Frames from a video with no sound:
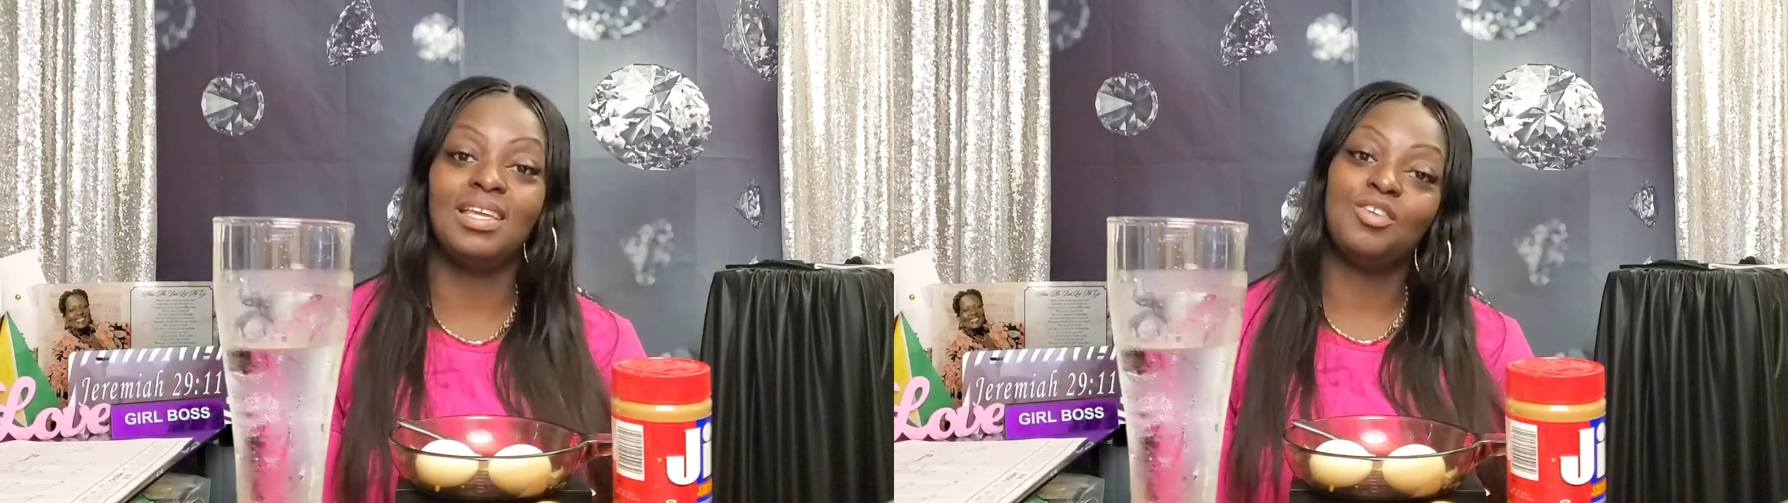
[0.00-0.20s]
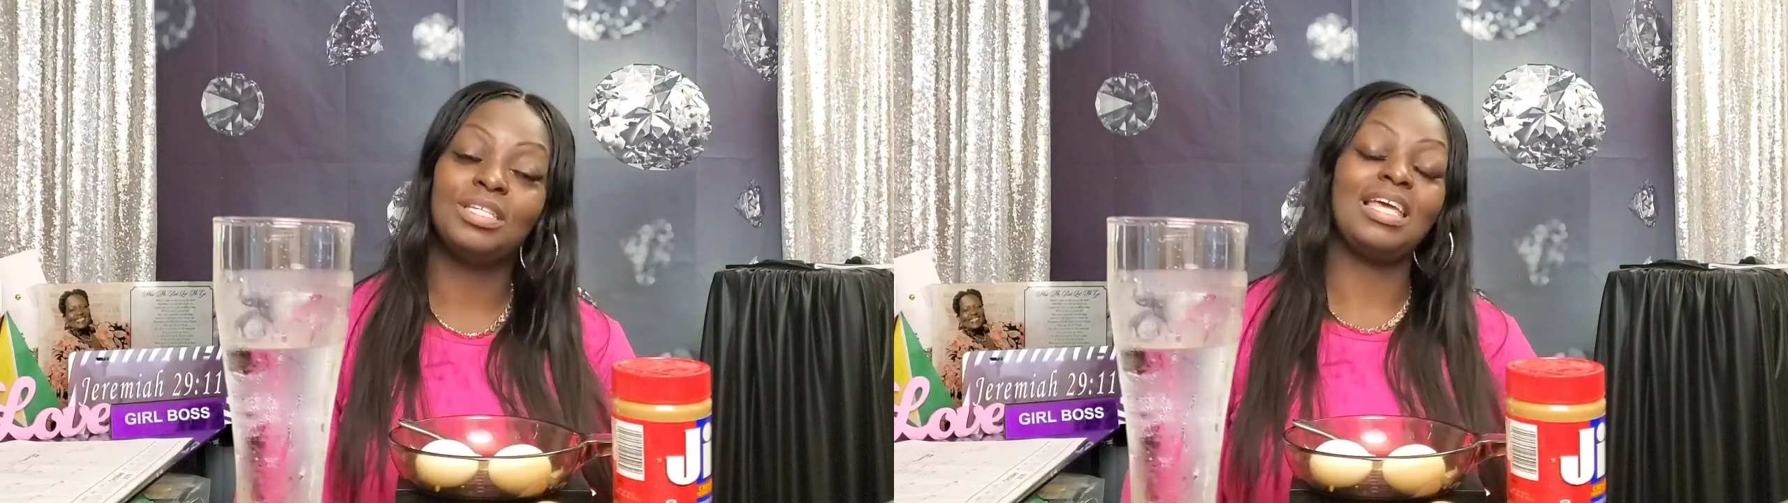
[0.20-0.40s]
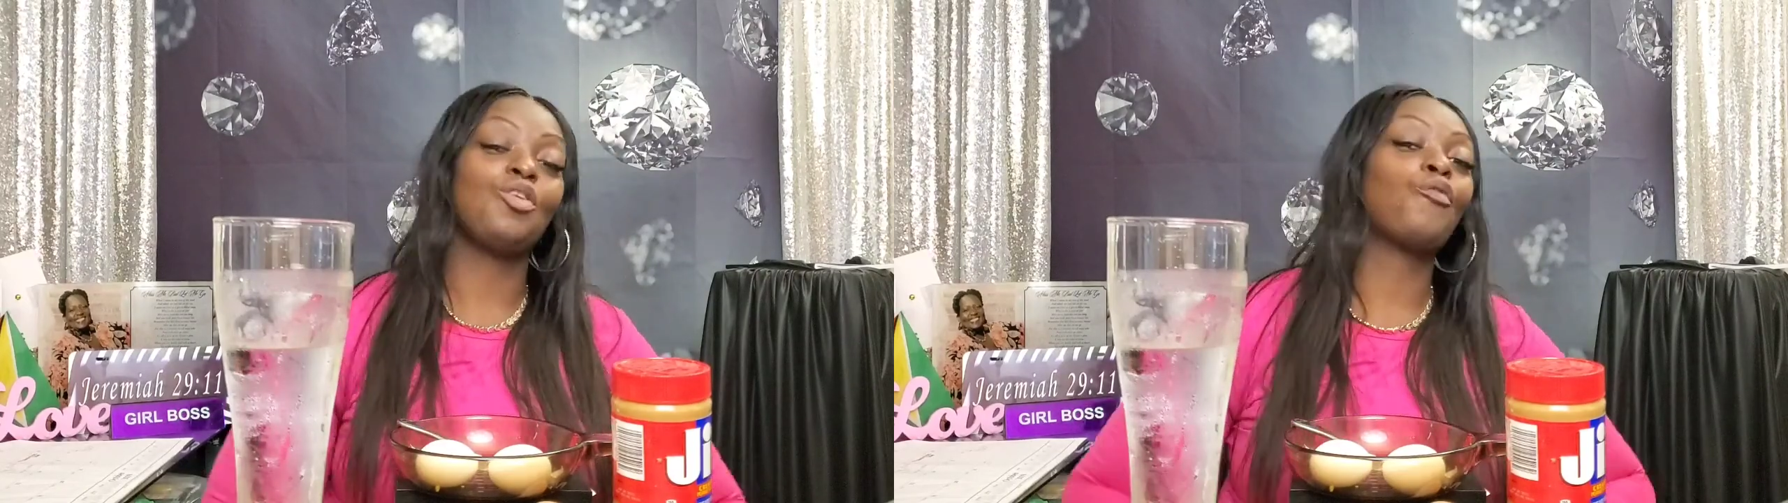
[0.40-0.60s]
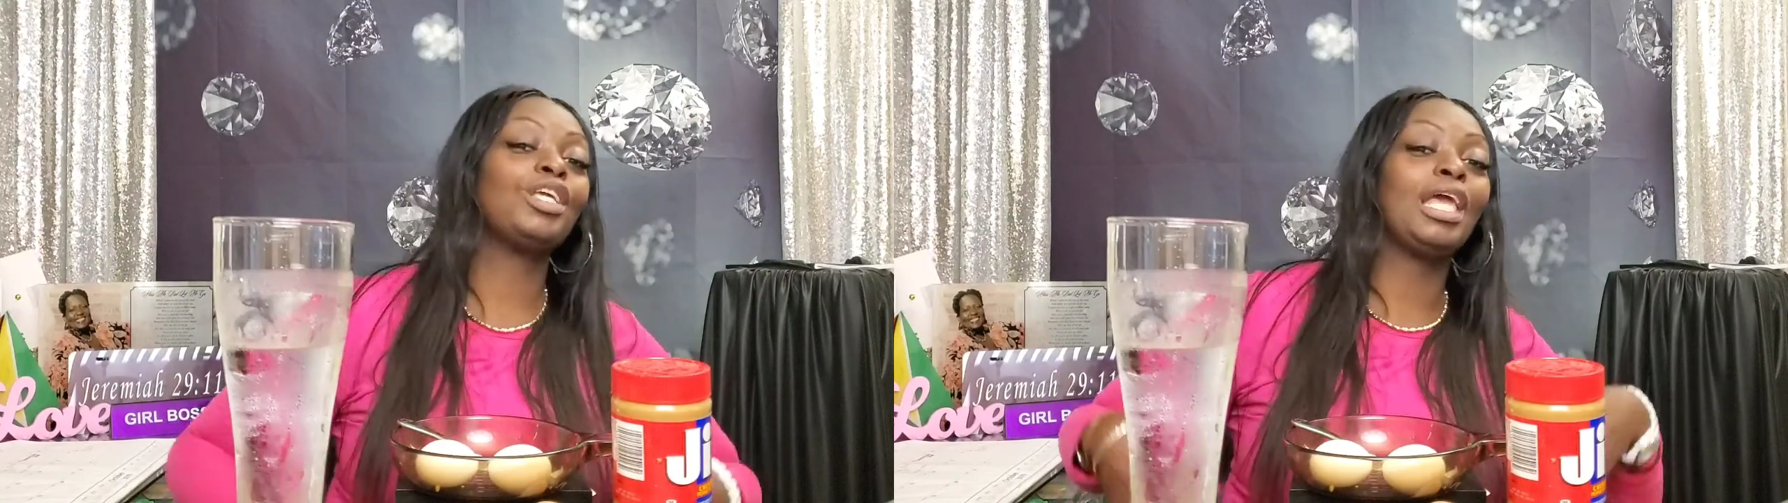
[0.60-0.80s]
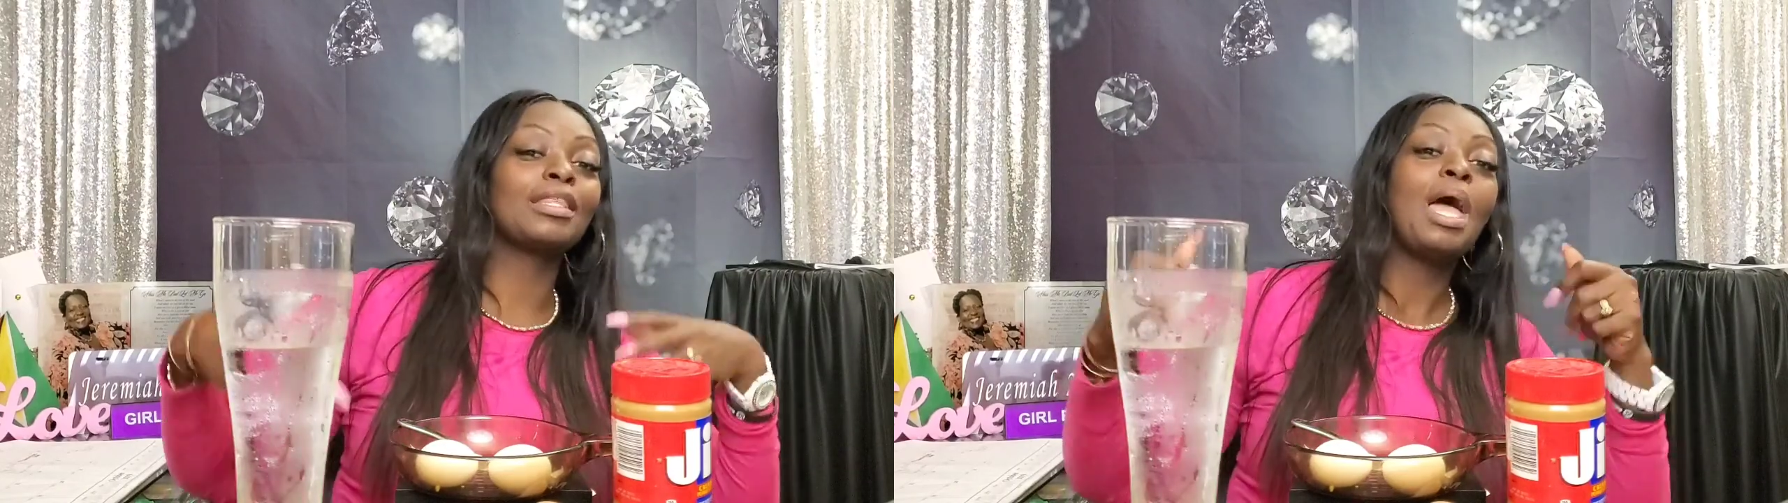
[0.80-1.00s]

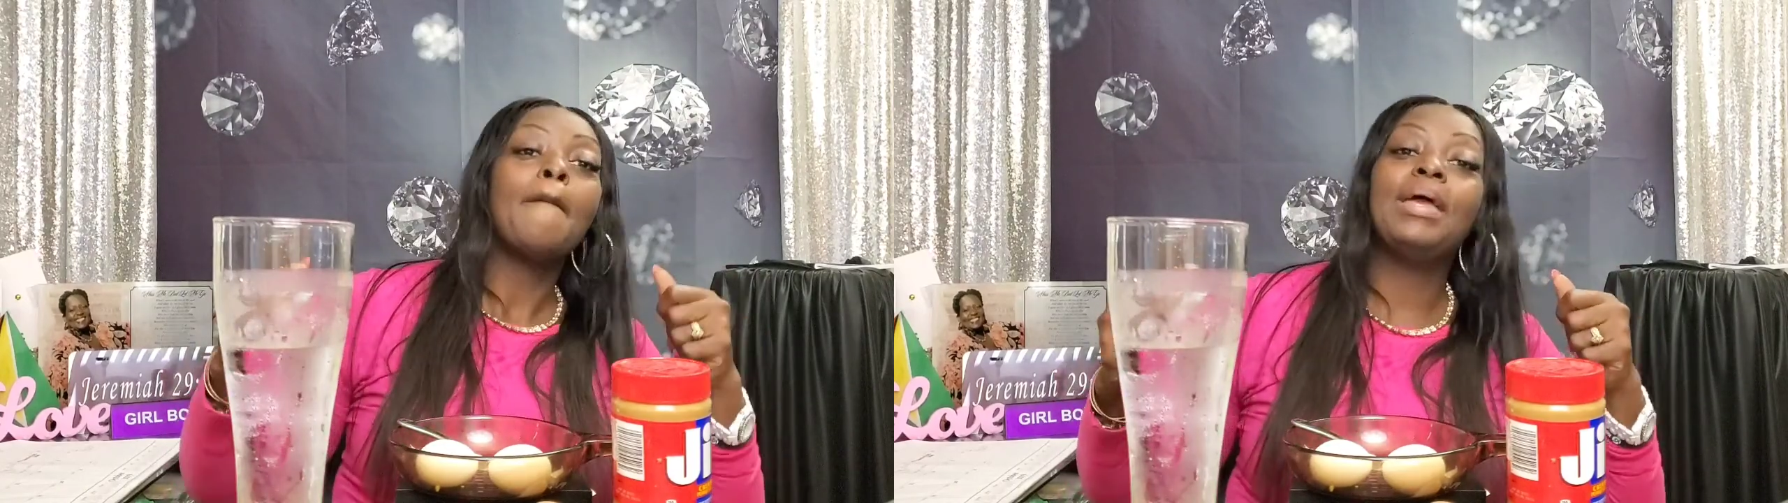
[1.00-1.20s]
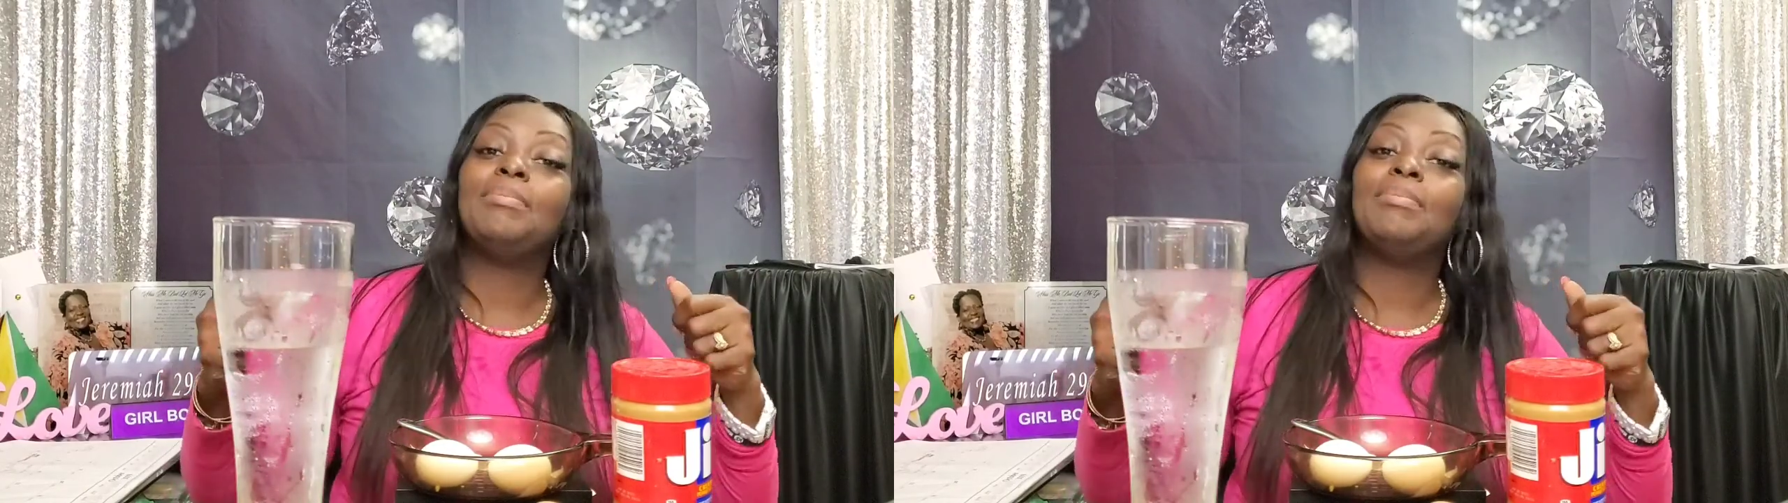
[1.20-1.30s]
bunches.